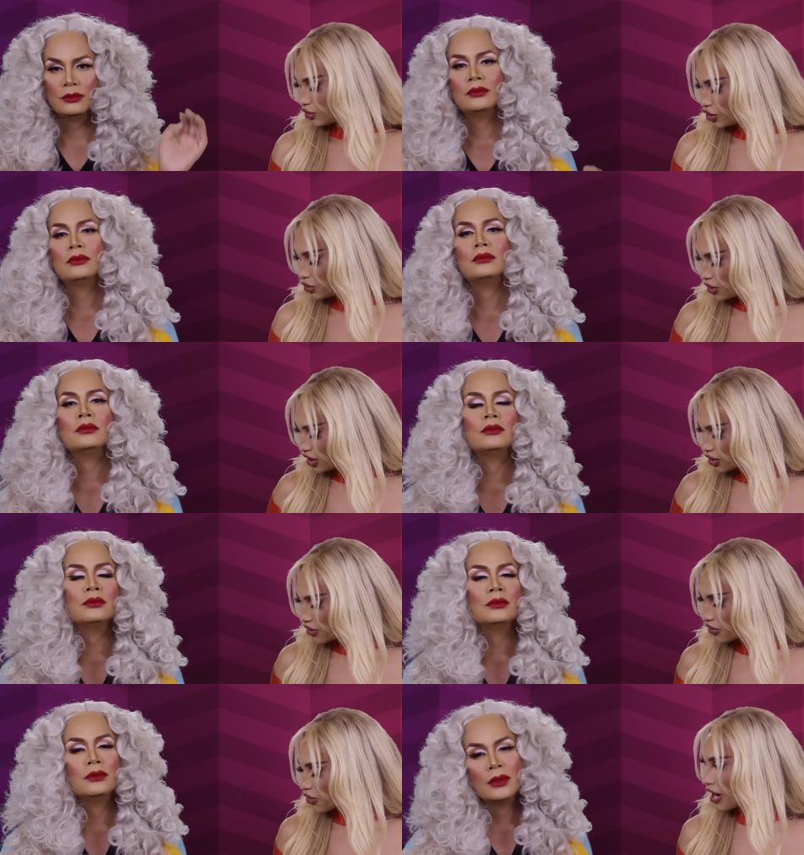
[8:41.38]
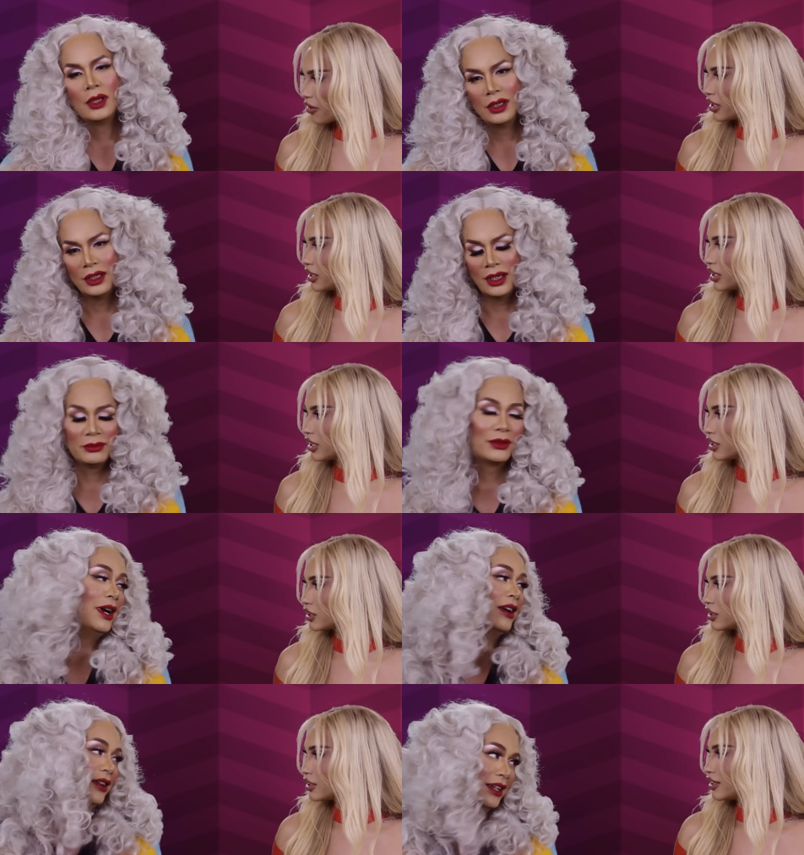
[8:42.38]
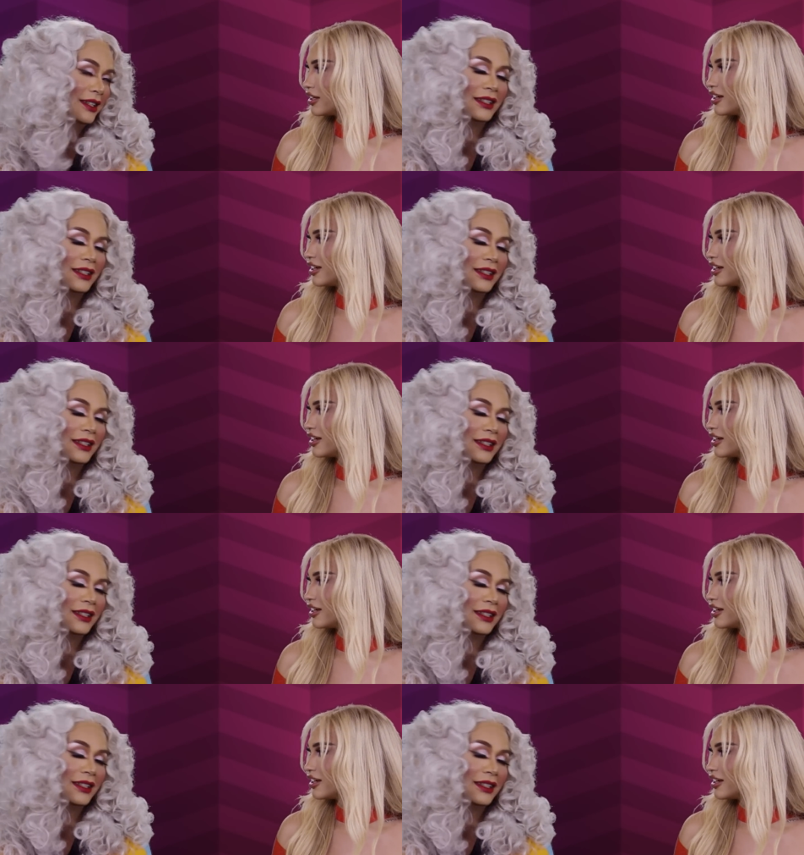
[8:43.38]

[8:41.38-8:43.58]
Speaker 1: You wanna? You have a crowning in there. I'm
Speaker 2: crowning.